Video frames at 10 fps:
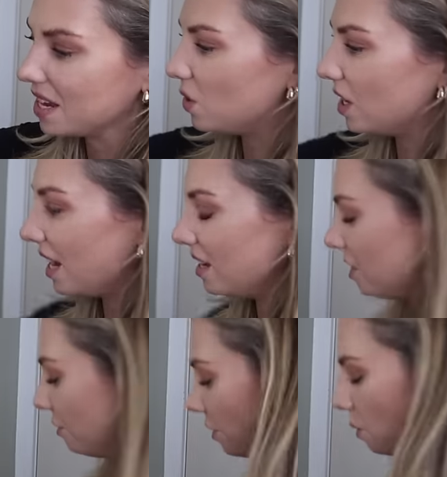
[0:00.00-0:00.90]
You can get
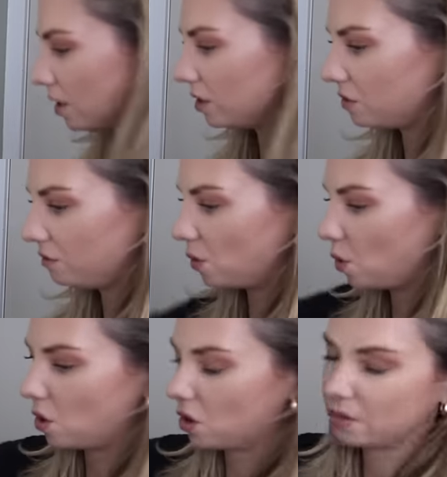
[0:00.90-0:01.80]
different ones
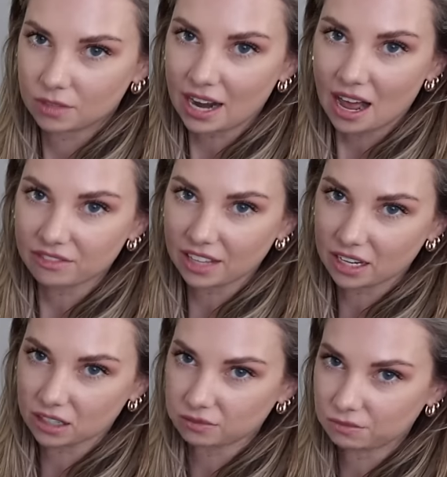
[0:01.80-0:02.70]
for that have
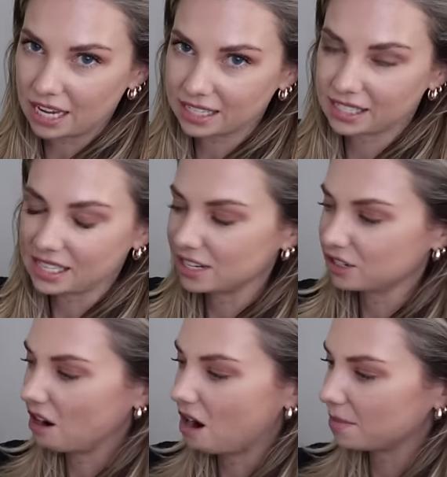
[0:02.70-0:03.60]
like a
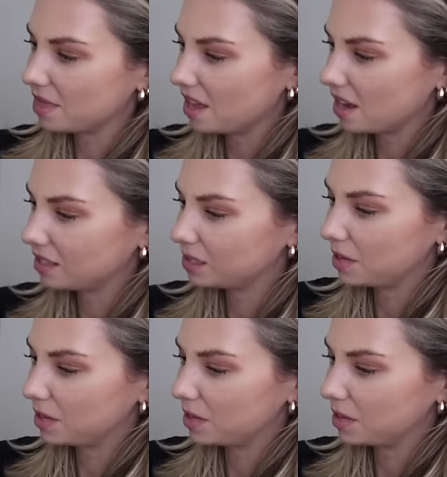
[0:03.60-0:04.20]
extender arm and things,